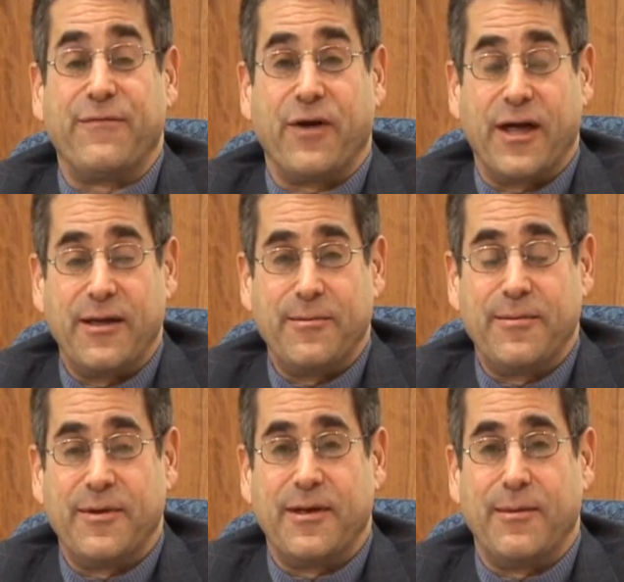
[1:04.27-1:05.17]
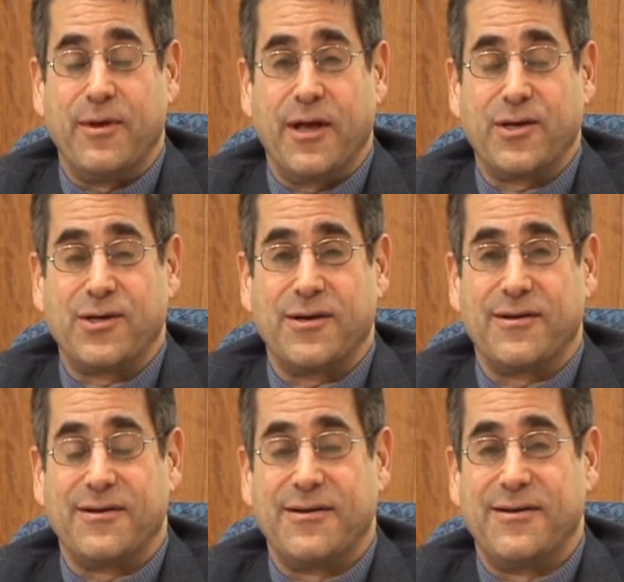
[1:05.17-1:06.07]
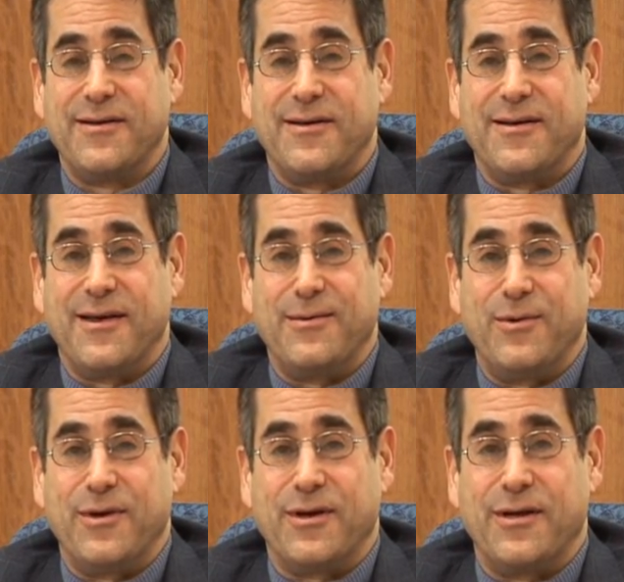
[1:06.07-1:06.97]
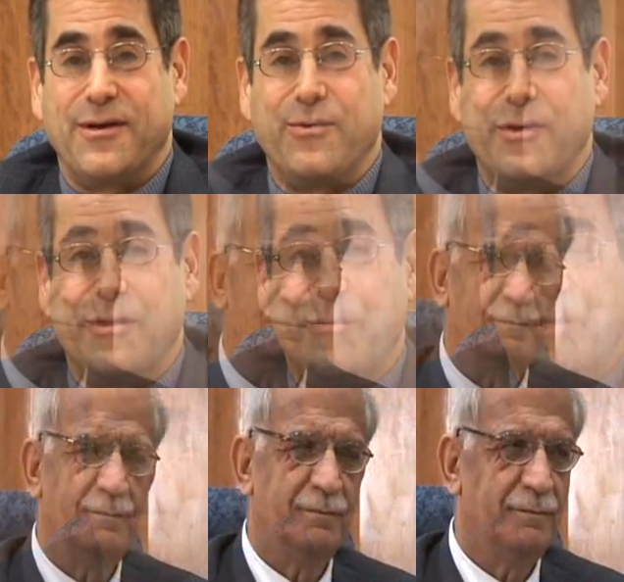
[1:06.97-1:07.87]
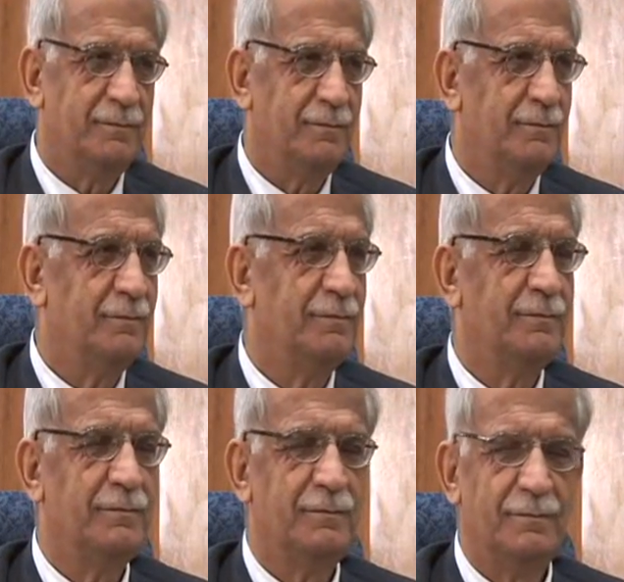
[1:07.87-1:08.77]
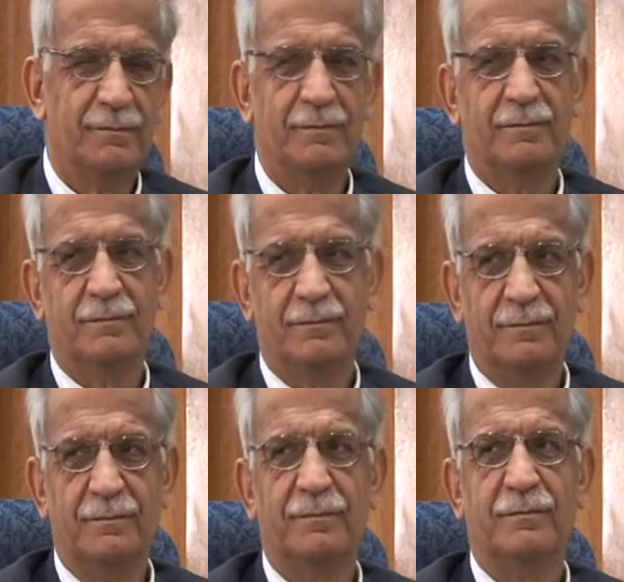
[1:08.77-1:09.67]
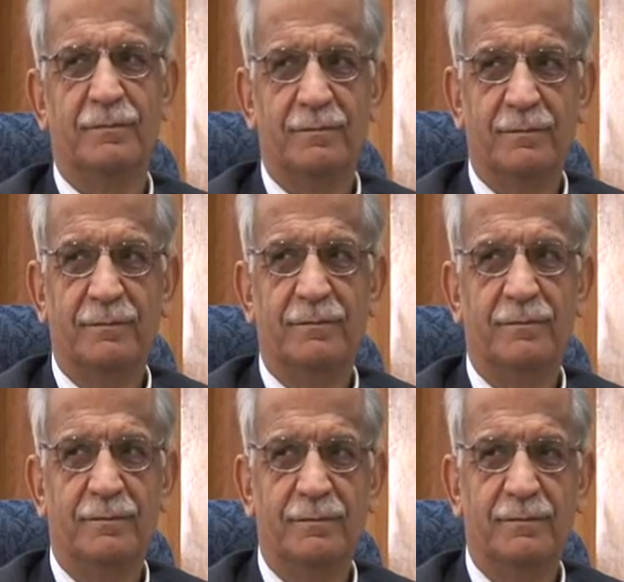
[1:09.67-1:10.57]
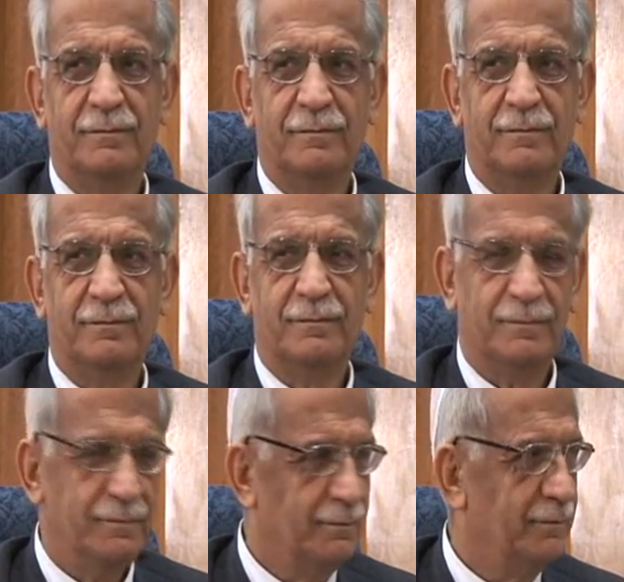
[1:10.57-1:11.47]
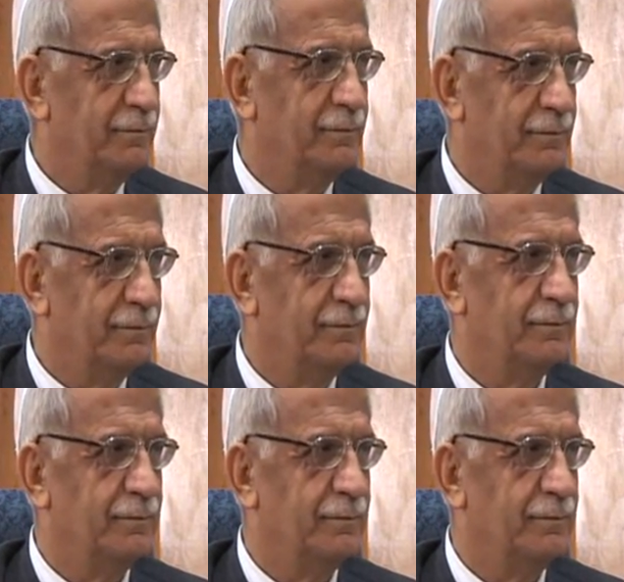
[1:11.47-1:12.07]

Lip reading: Ephraim and Menashe, and we are here with Benyamin Tsedaka, and it's a great pleasure to have him here